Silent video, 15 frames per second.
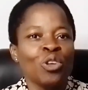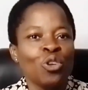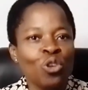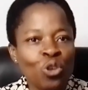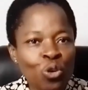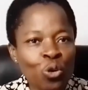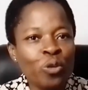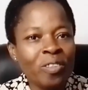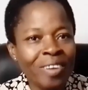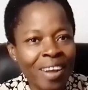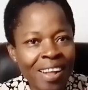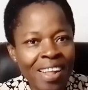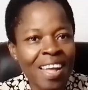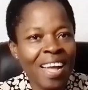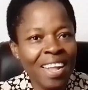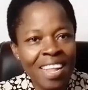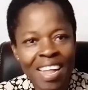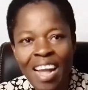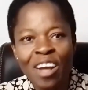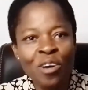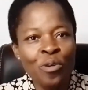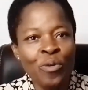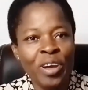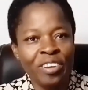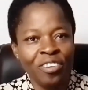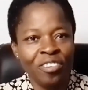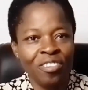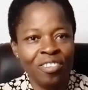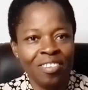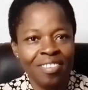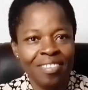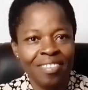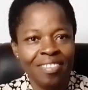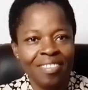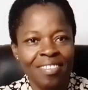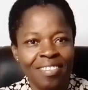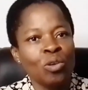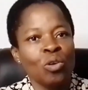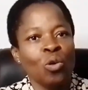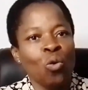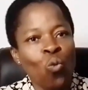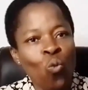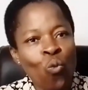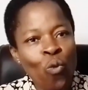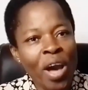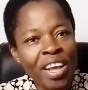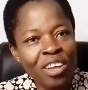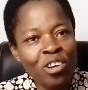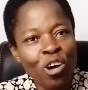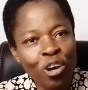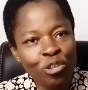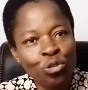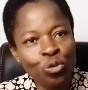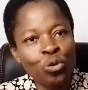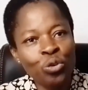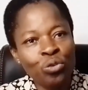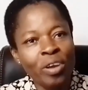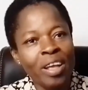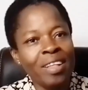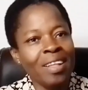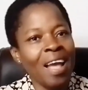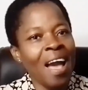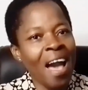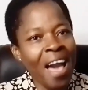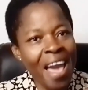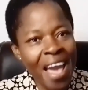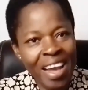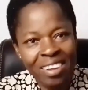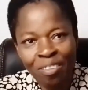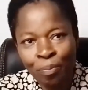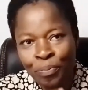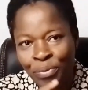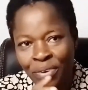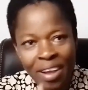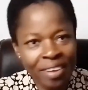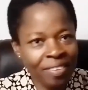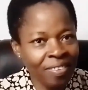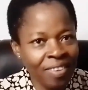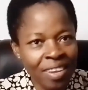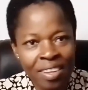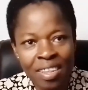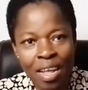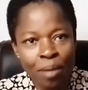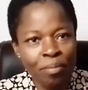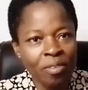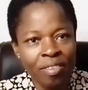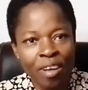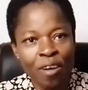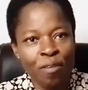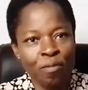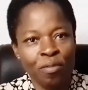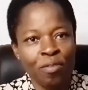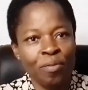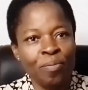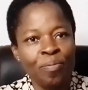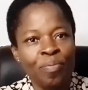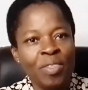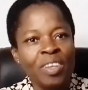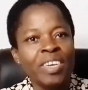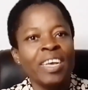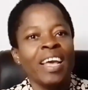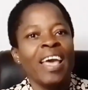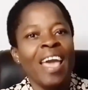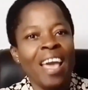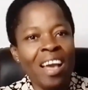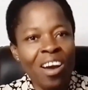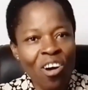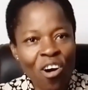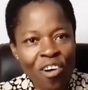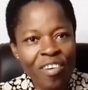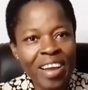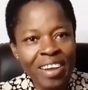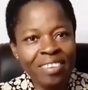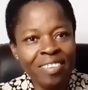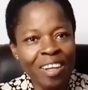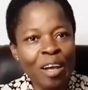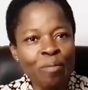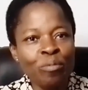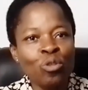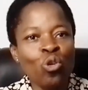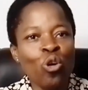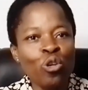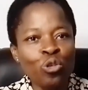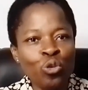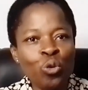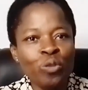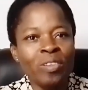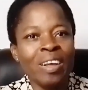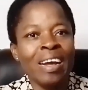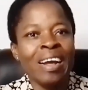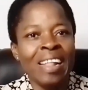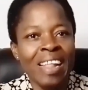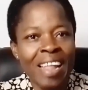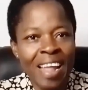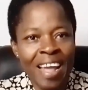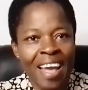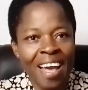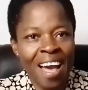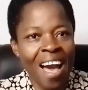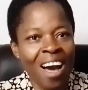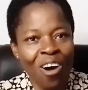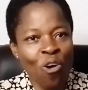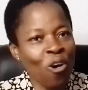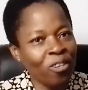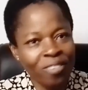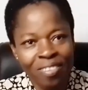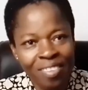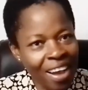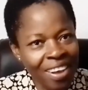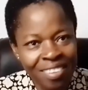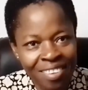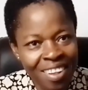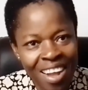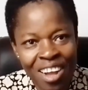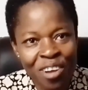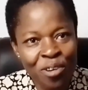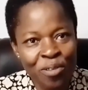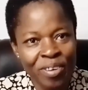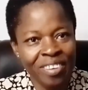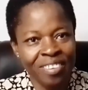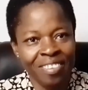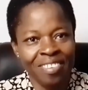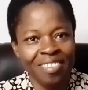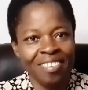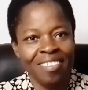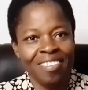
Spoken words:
use clear language. When your children are expressing themselves, encourage them to use clear and concise language.